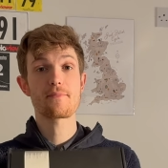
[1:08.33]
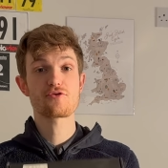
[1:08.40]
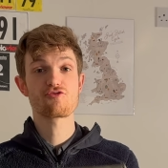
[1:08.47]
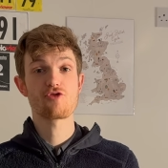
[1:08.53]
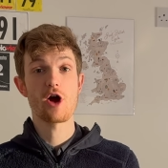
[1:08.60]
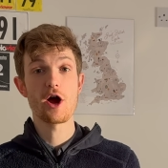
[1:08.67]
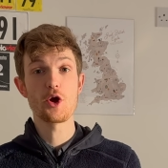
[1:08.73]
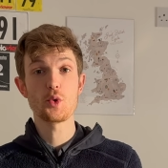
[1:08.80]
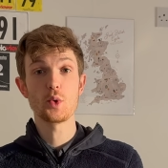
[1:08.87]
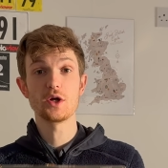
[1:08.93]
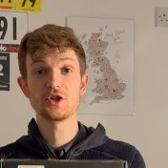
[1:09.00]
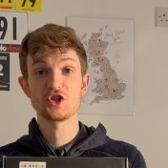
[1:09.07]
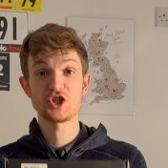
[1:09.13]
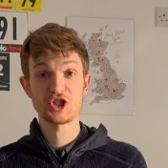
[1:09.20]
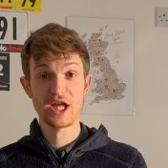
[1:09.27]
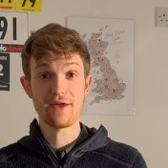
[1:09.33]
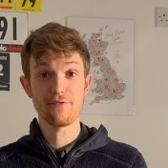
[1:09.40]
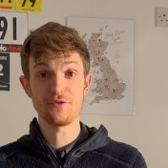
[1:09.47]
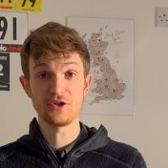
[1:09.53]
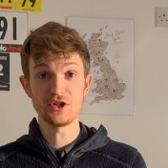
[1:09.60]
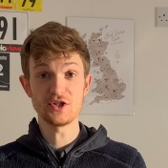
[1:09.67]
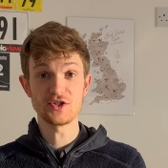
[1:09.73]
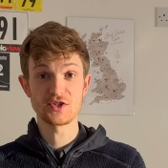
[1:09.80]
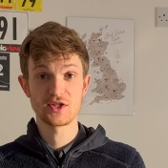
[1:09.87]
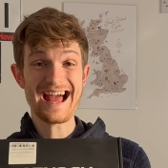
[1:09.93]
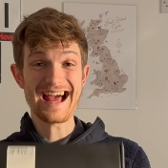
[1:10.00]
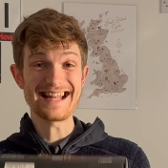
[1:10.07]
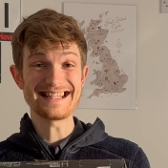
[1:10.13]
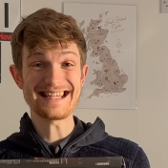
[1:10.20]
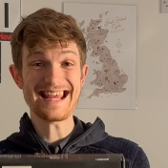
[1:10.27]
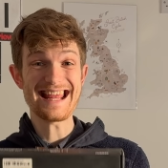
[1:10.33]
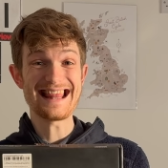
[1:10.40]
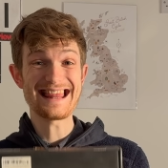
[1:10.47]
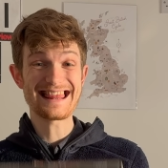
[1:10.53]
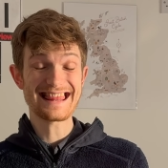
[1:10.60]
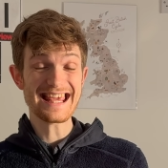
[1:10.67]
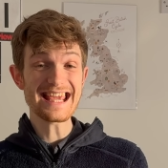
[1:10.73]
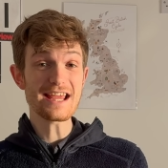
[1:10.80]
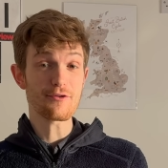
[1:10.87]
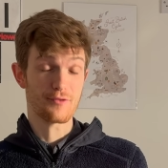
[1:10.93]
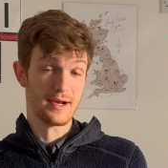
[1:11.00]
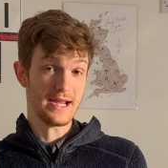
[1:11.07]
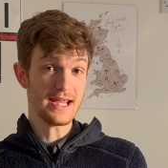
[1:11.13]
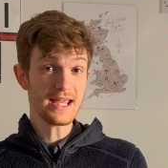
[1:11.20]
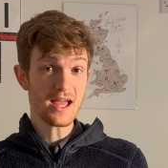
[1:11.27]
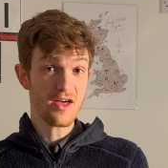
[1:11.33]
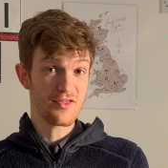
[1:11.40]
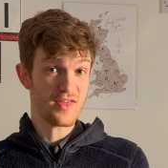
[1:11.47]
Pro shifters. And in theory,